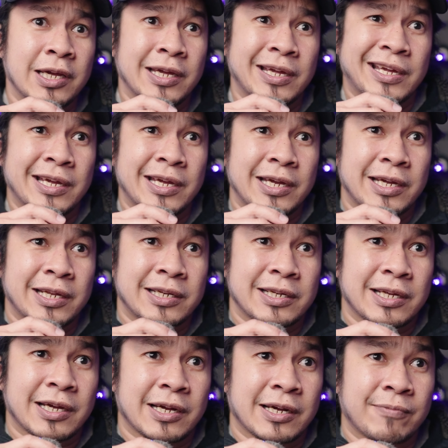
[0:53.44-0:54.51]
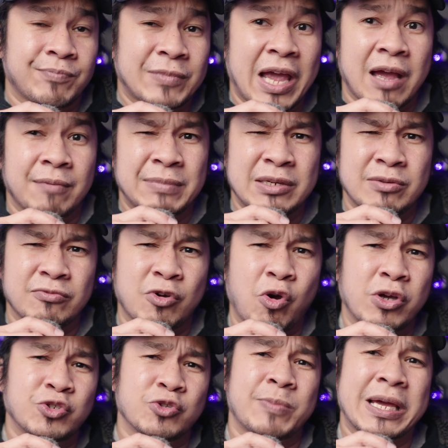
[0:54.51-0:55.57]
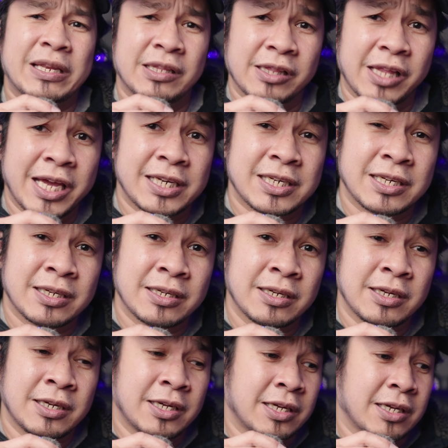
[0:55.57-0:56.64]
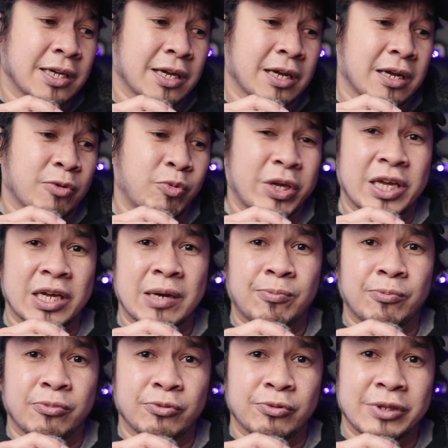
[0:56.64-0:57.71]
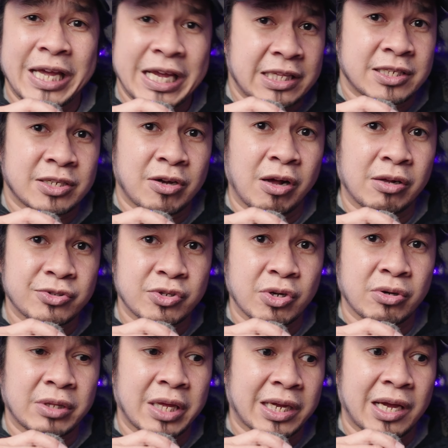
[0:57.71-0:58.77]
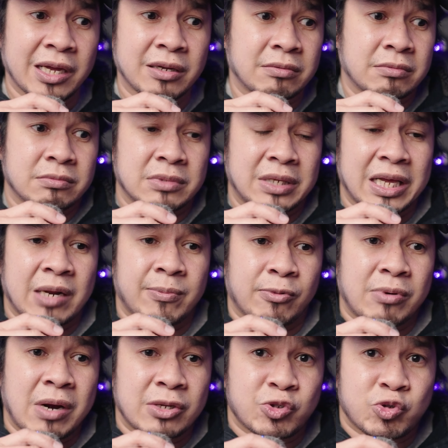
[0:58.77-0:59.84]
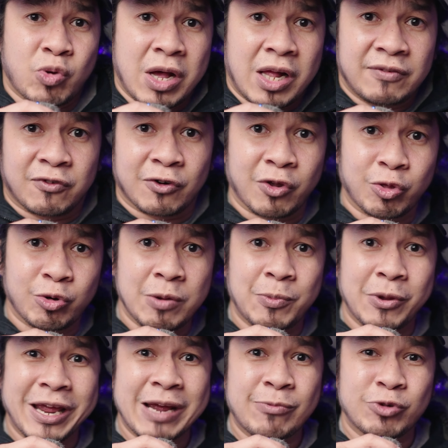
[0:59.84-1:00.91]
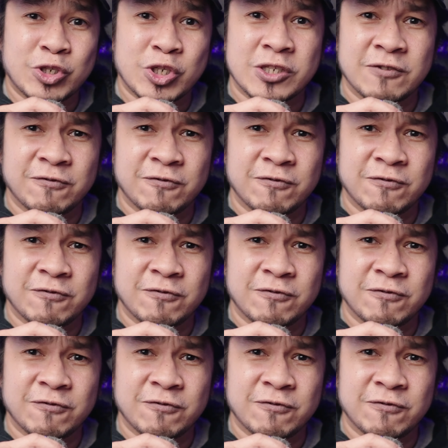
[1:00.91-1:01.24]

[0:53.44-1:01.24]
and yeah, I've been going to bed late, waking up late. Also, like I get up around 12 or 3 p.m., which is